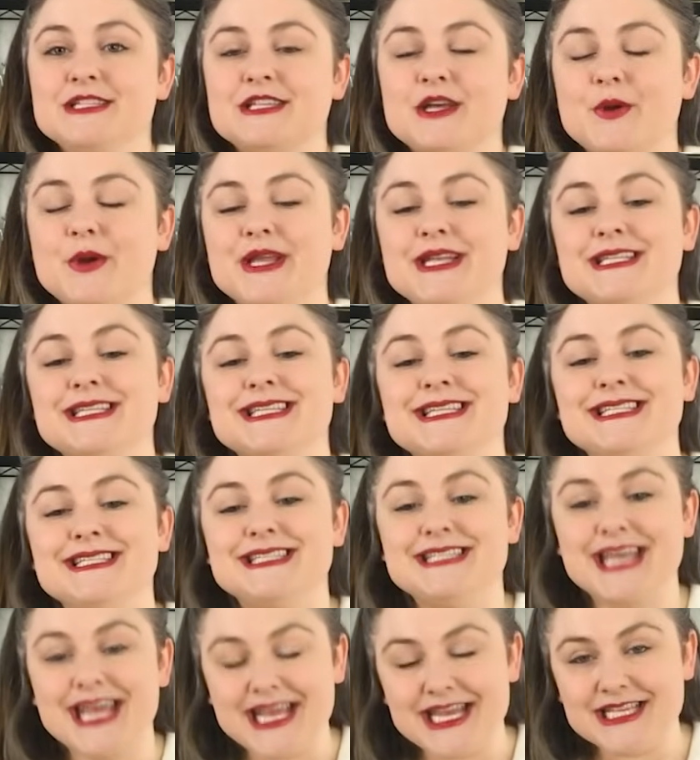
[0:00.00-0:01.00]
So in
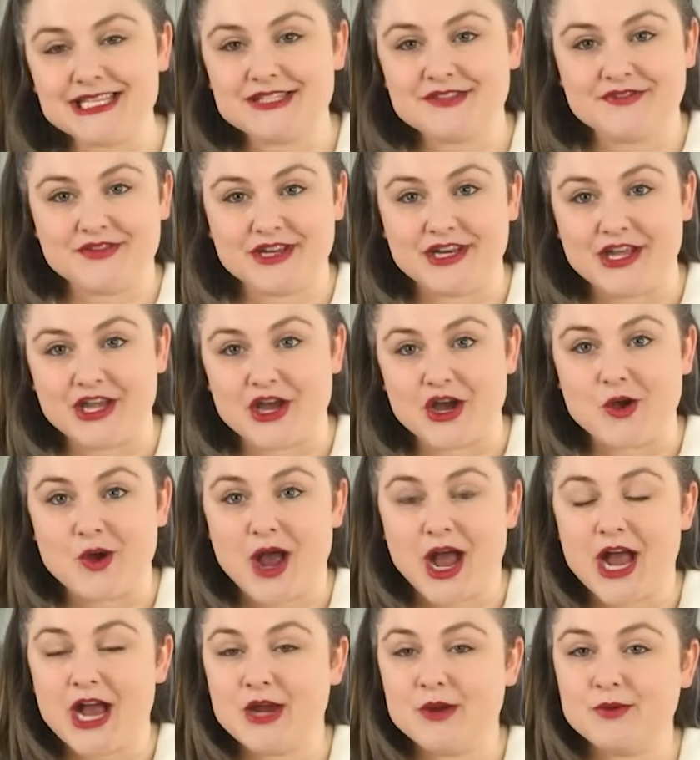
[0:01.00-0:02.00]
today's
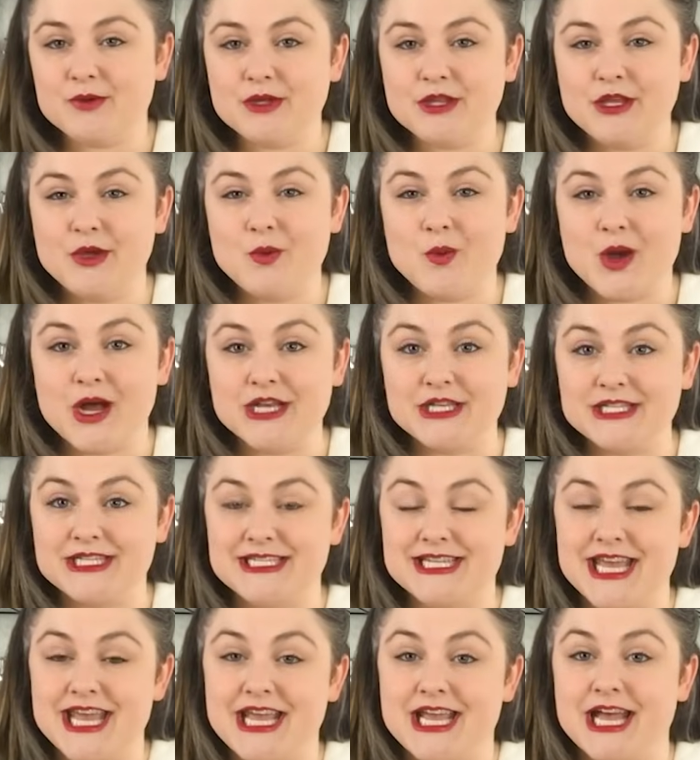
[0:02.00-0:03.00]
video, I really want
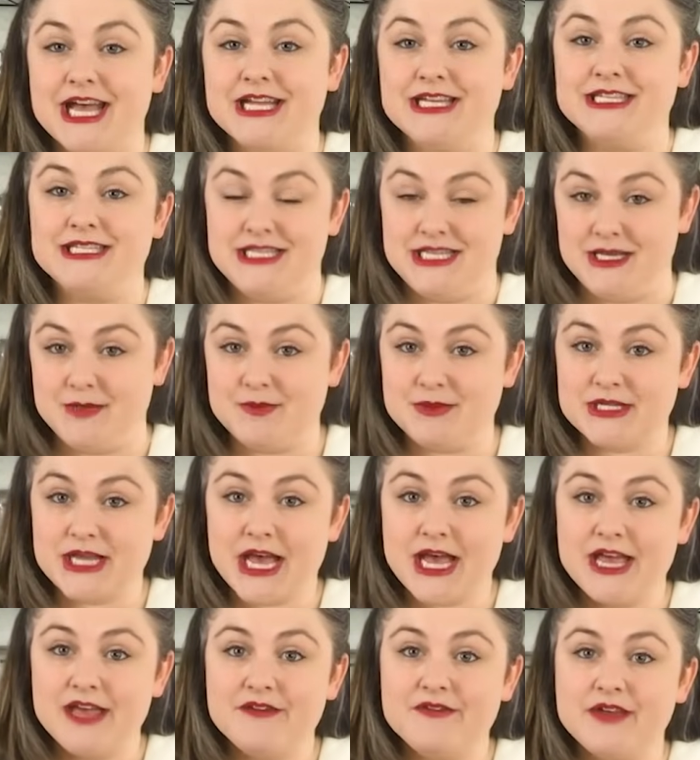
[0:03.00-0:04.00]
to take a deep
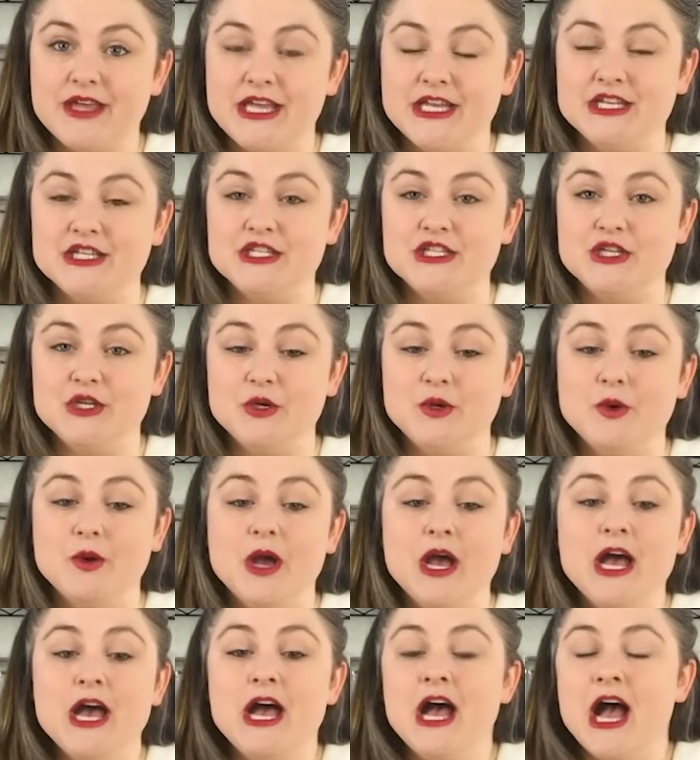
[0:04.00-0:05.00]
dive
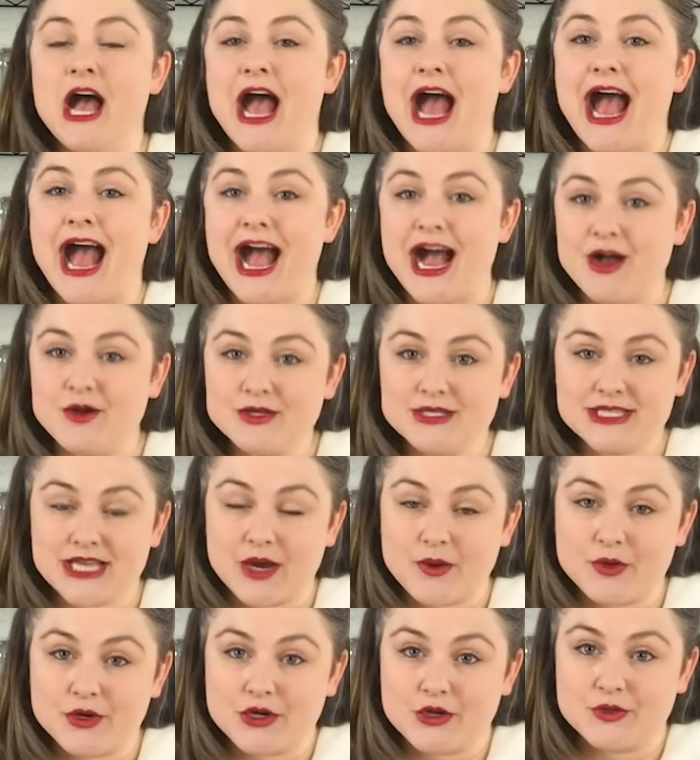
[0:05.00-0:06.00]
into how
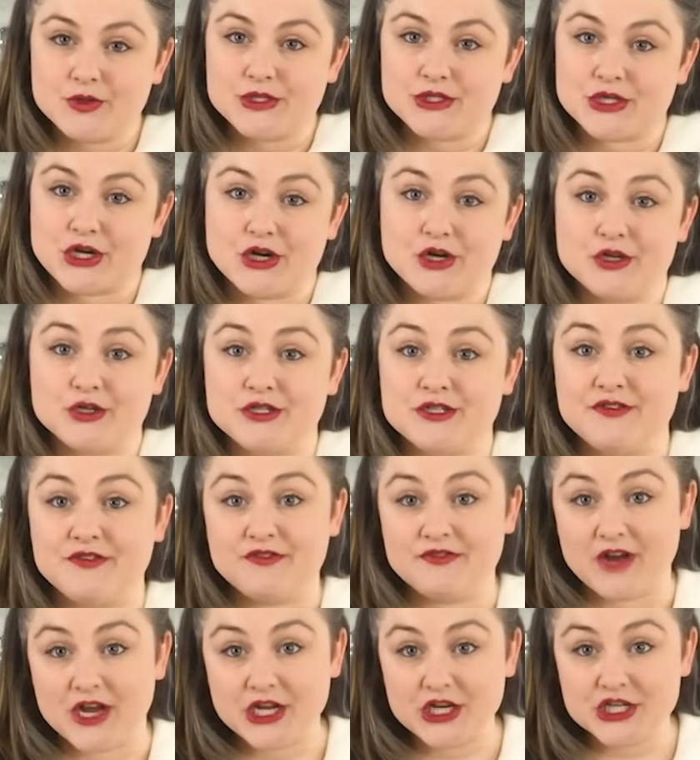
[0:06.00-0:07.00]
sourdough starters
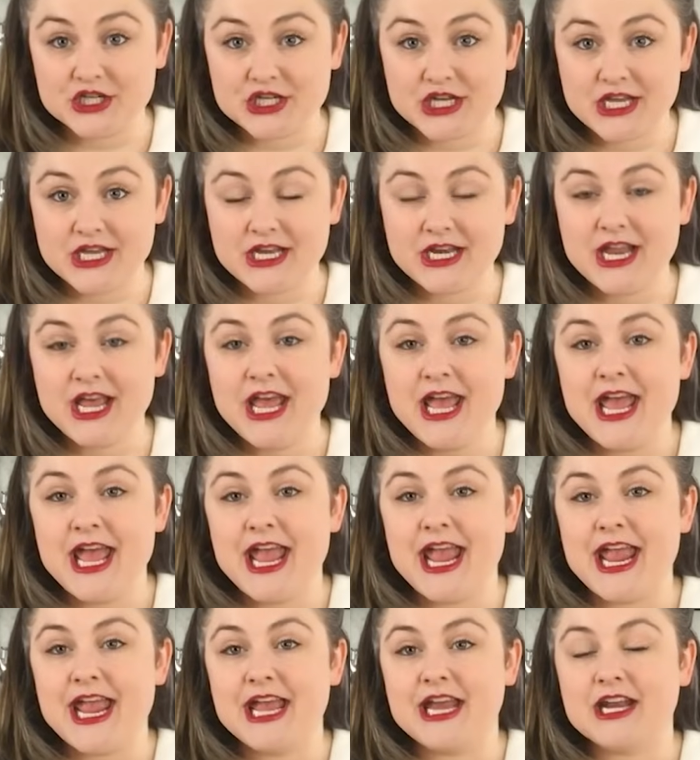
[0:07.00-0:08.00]
function
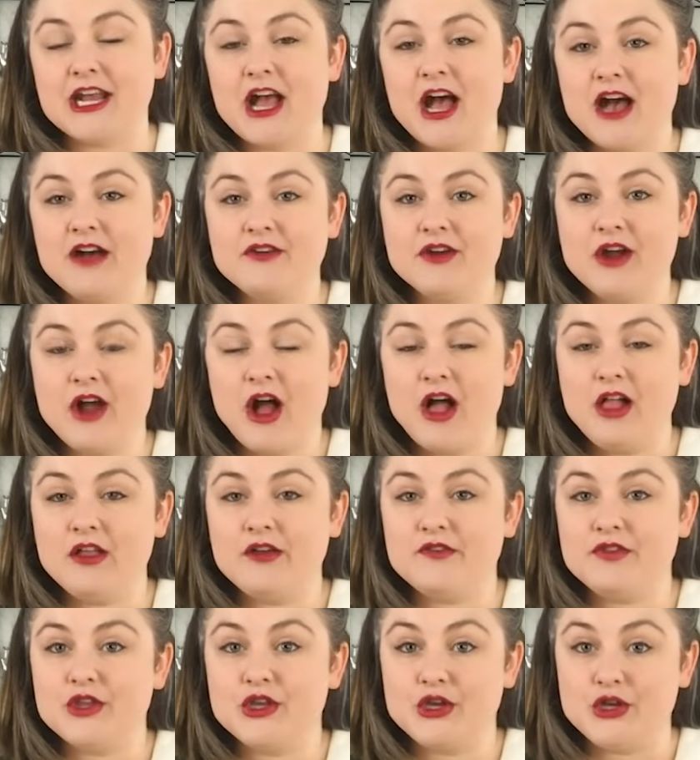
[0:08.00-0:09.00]
and cover
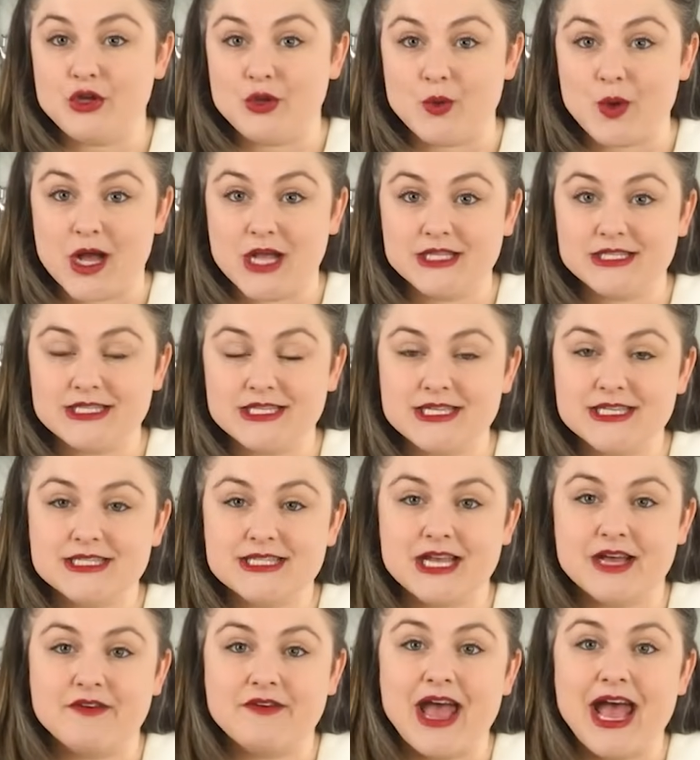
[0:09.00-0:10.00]
all of the
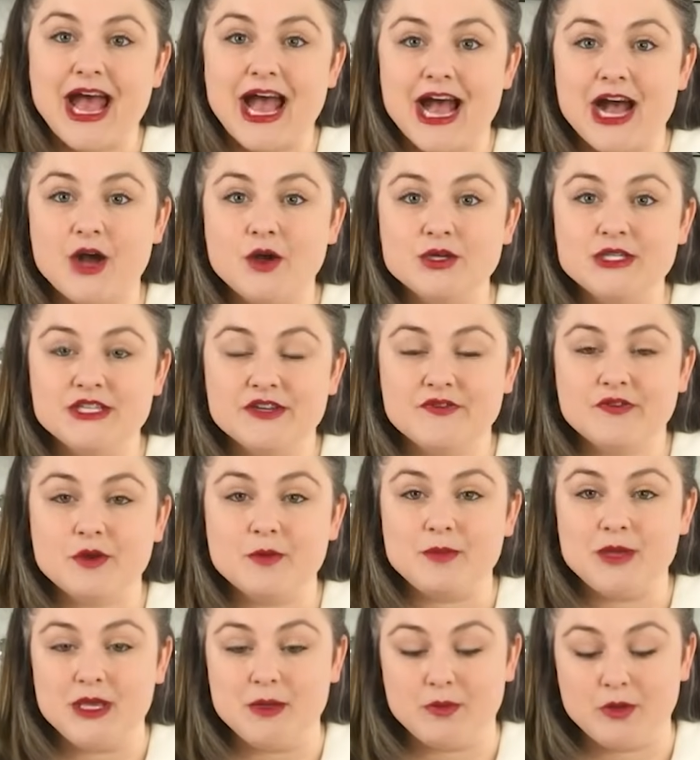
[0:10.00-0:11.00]
nuances of how
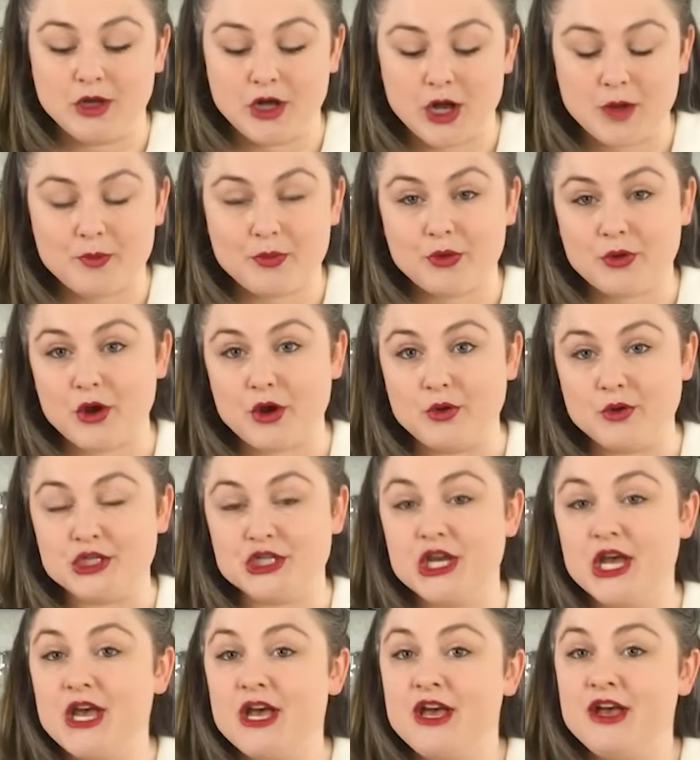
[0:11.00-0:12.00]
different people
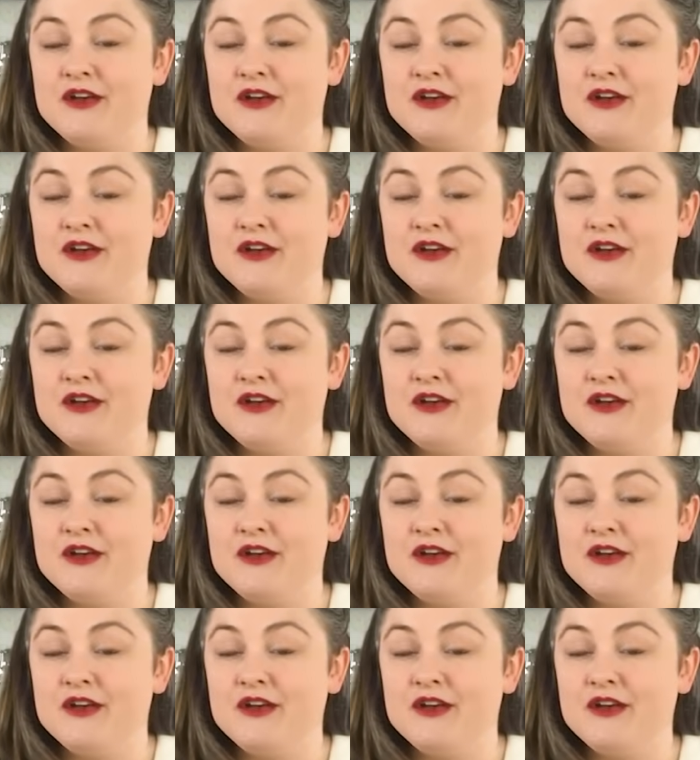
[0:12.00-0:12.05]
approach